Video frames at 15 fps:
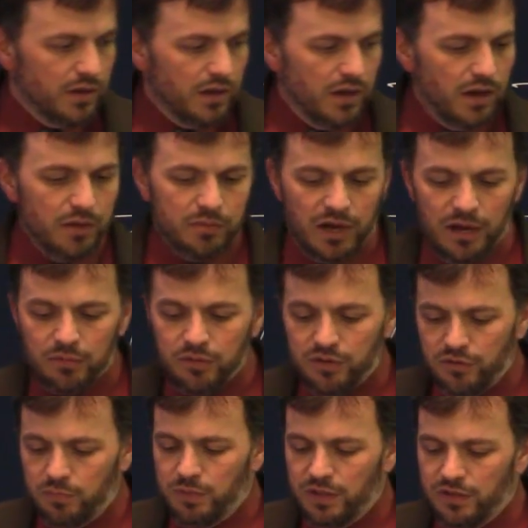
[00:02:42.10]
Um, I'm going to
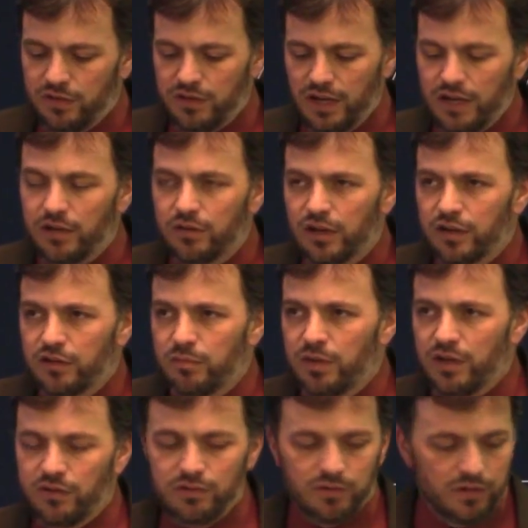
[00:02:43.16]
speak today on
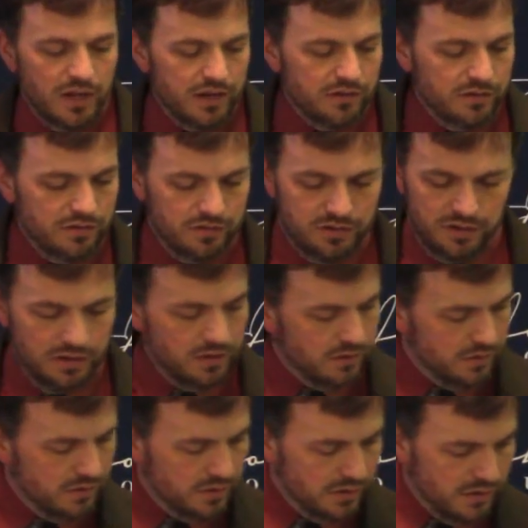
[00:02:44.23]
occupational licensing.
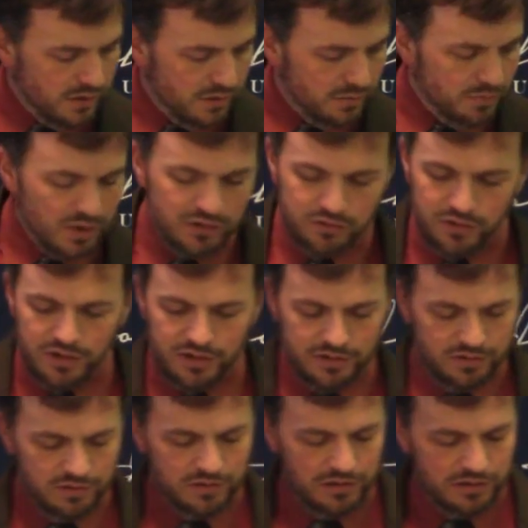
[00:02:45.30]
Uh, make sure I got
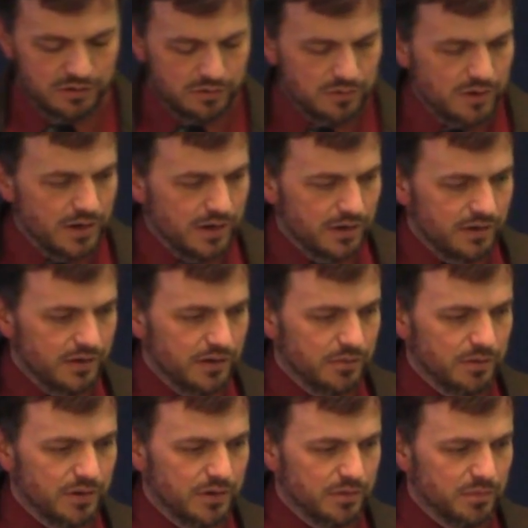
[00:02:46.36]
this clicker right. Here
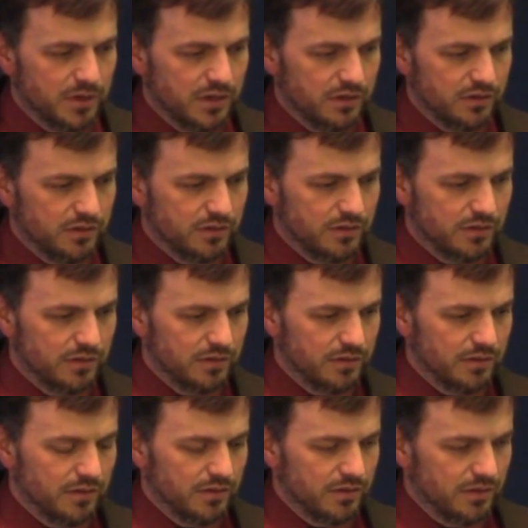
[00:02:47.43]
we go, Mitch.
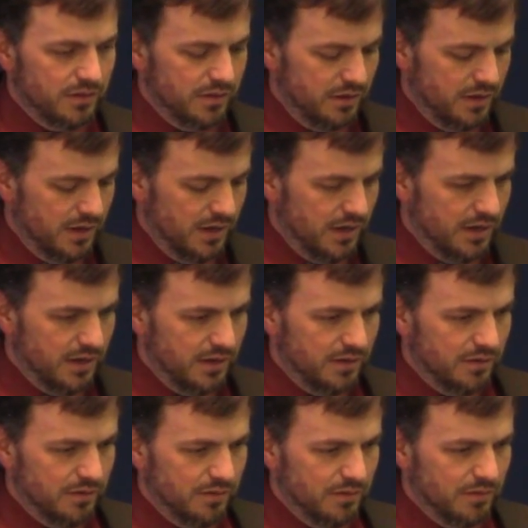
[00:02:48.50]

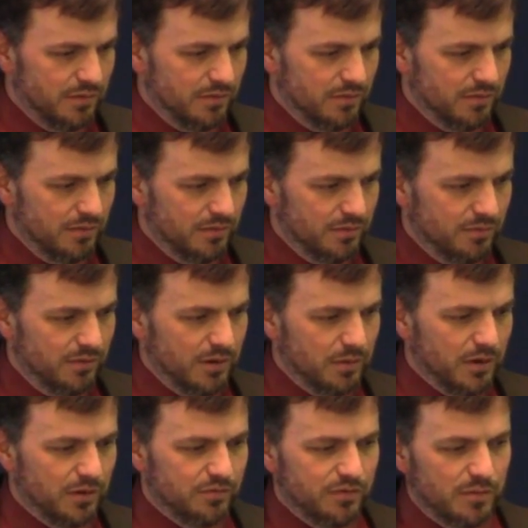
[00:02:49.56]
And there we
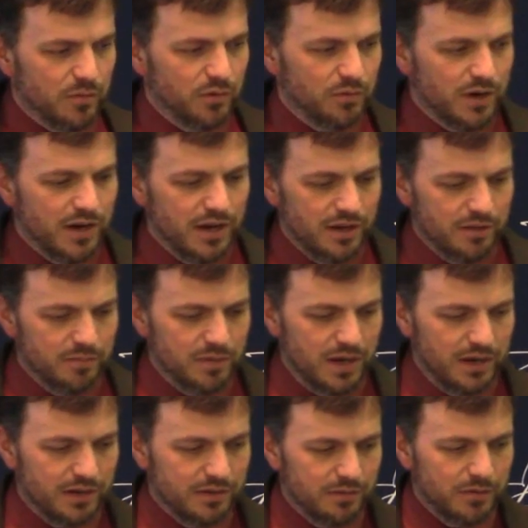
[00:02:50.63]
go, fumbled right out of the
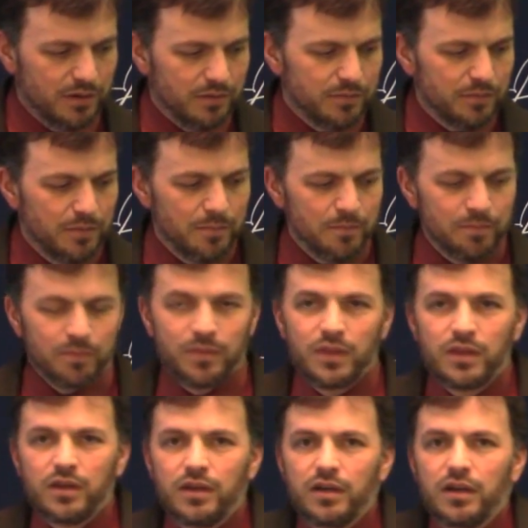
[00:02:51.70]
bag. There we go.
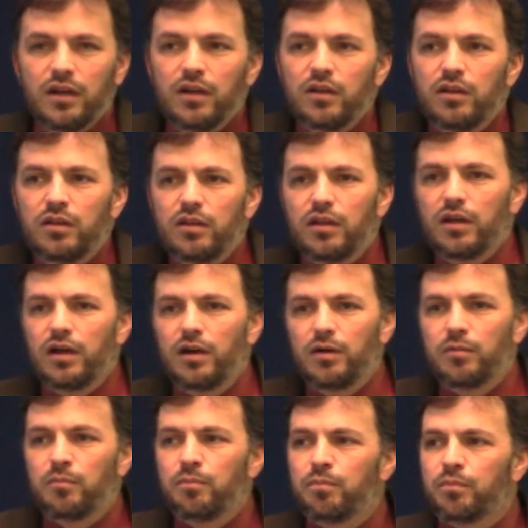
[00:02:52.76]

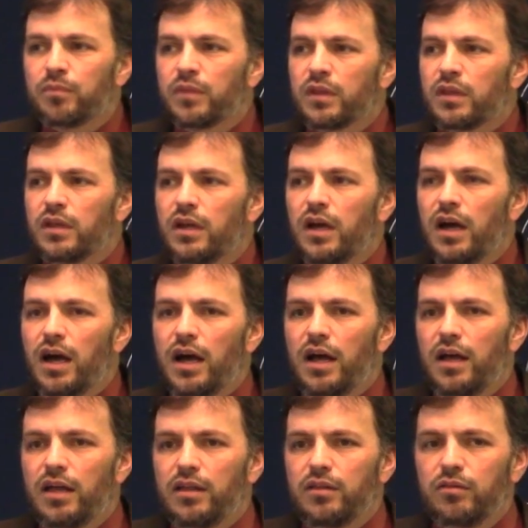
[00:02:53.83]
Um,
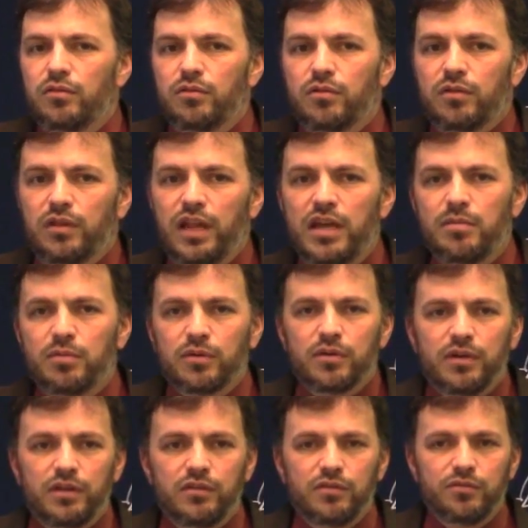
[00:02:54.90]
labor
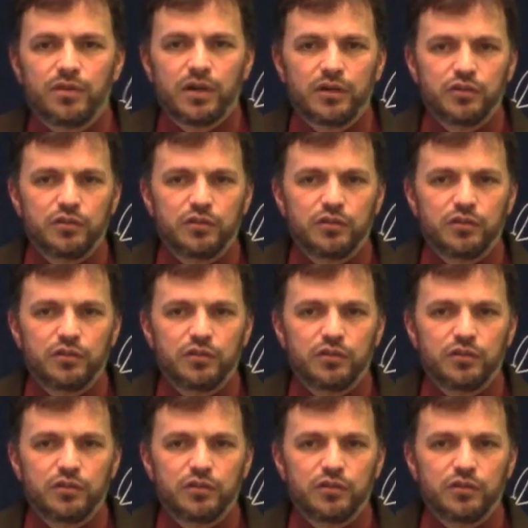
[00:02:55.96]
is a very